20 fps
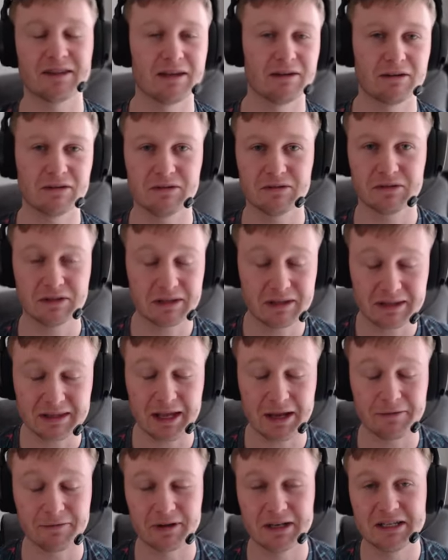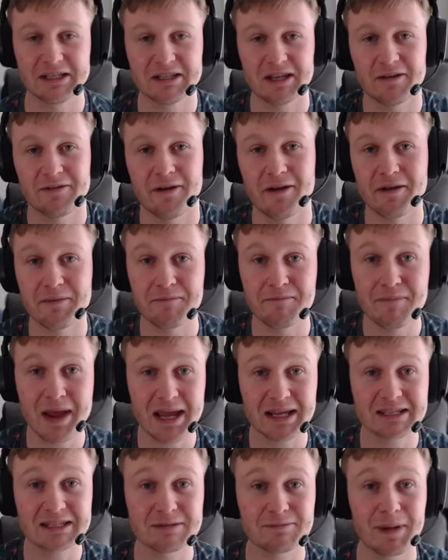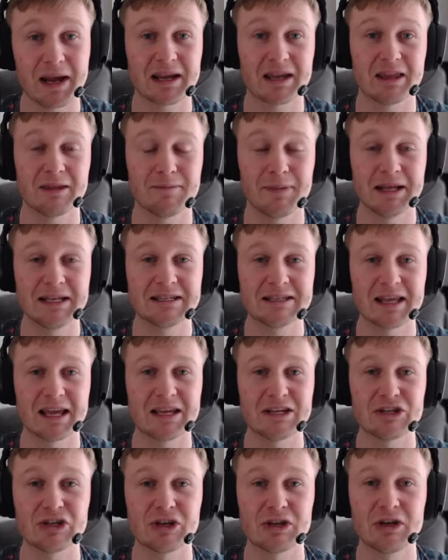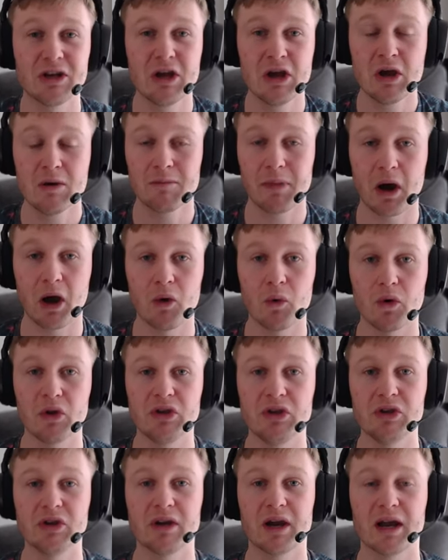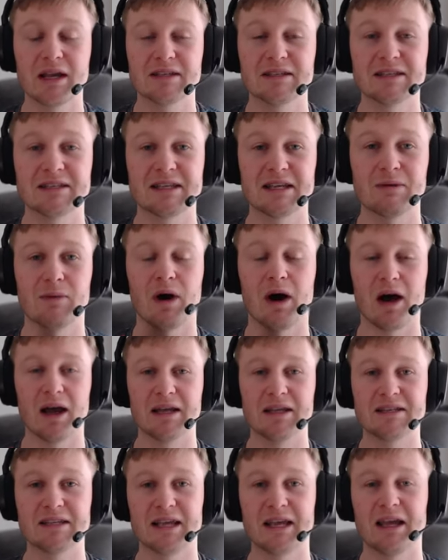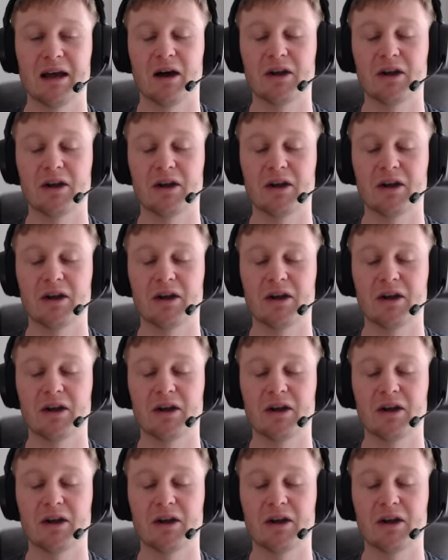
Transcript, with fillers: There's definitely stuff I'd missed back at the police station, but I want you guys to see what I see.